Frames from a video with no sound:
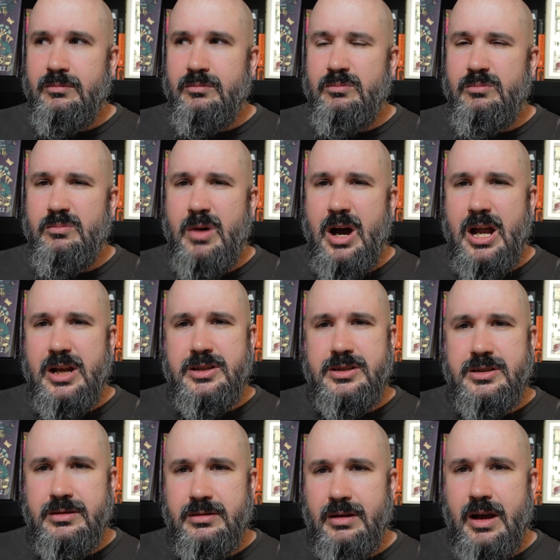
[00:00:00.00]

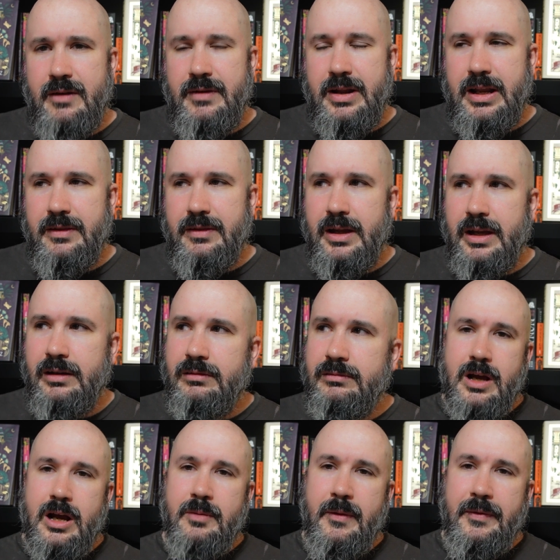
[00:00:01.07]
much of anything.
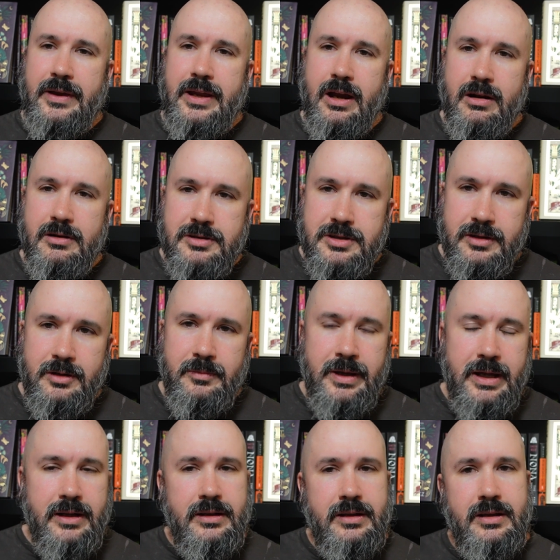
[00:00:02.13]
Talk about the characters a little
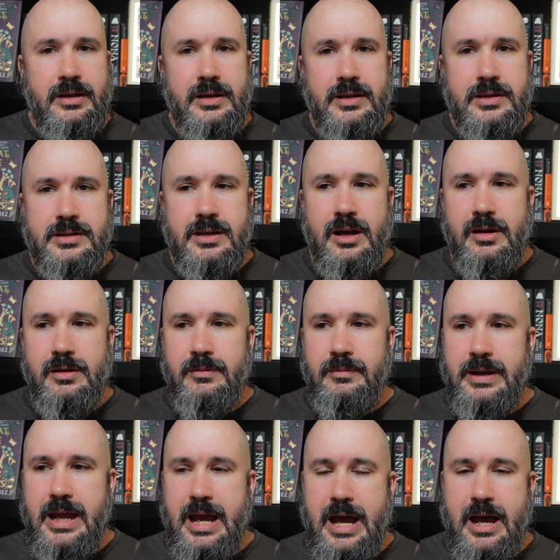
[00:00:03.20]
bit. So
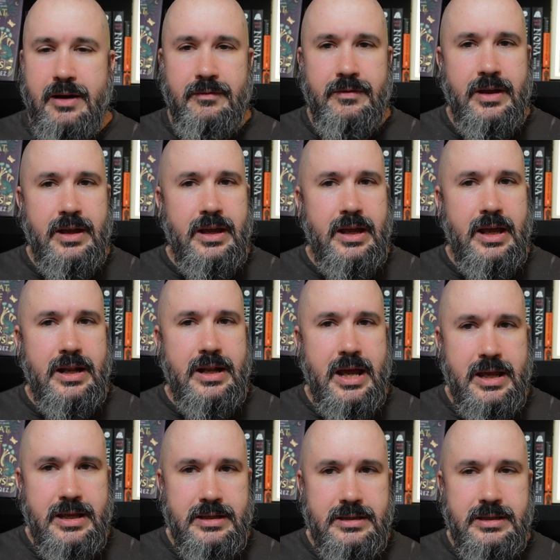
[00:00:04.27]
we have
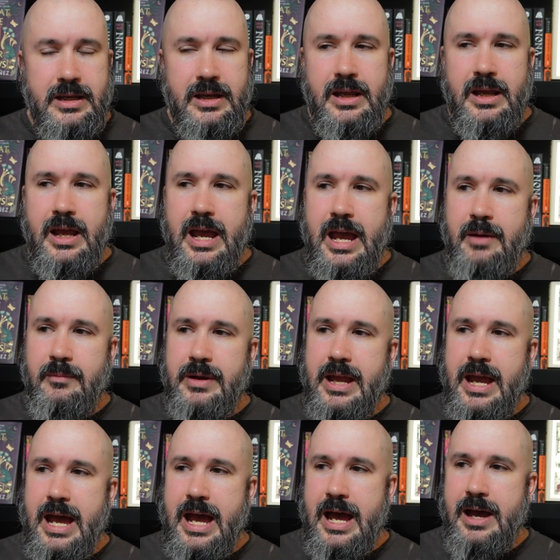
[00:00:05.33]
Inez and we
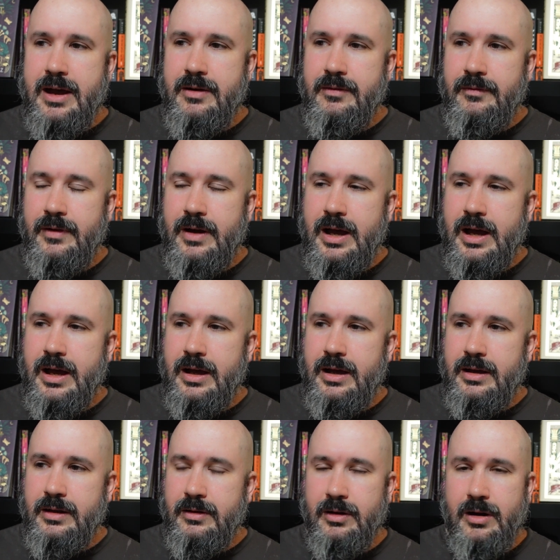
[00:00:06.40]
have
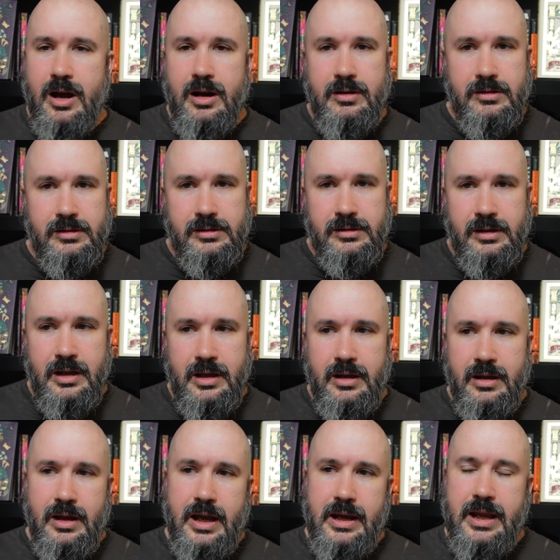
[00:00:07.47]
her uncle.
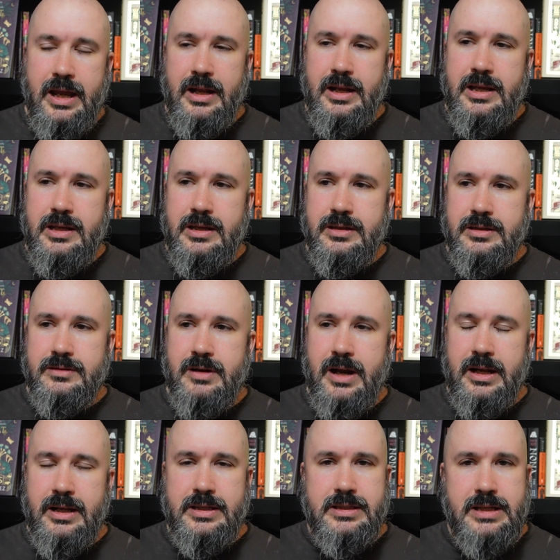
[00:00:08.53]
Again, he is
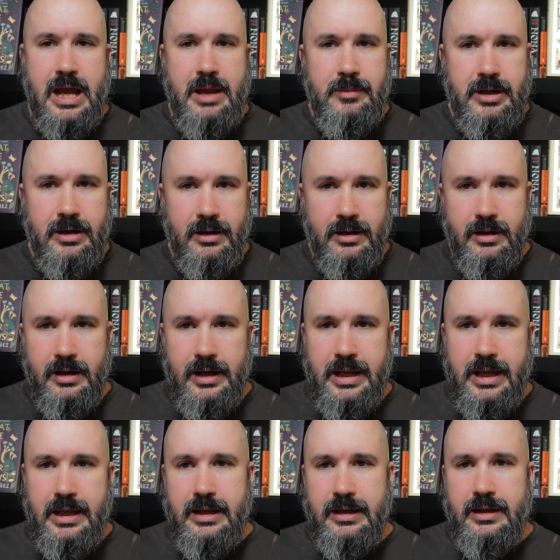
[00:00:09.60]
trying to stymie her
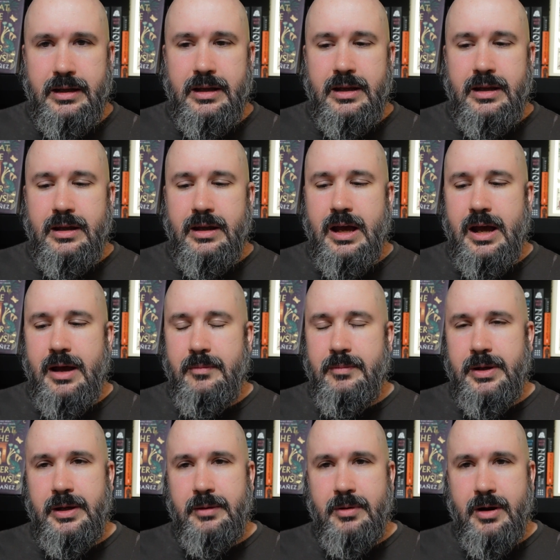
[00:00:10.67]
in
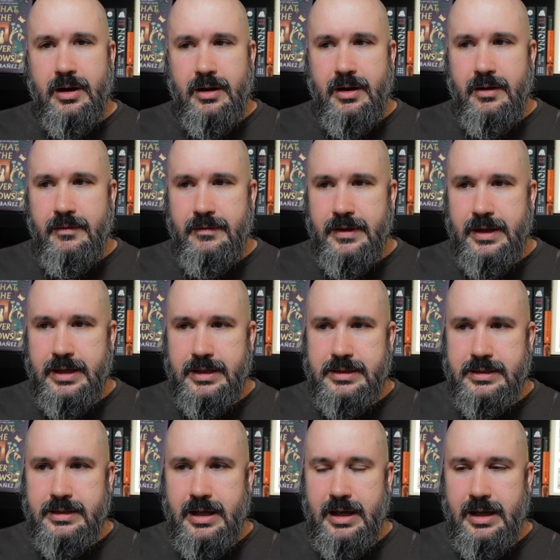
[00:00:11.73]
being part of this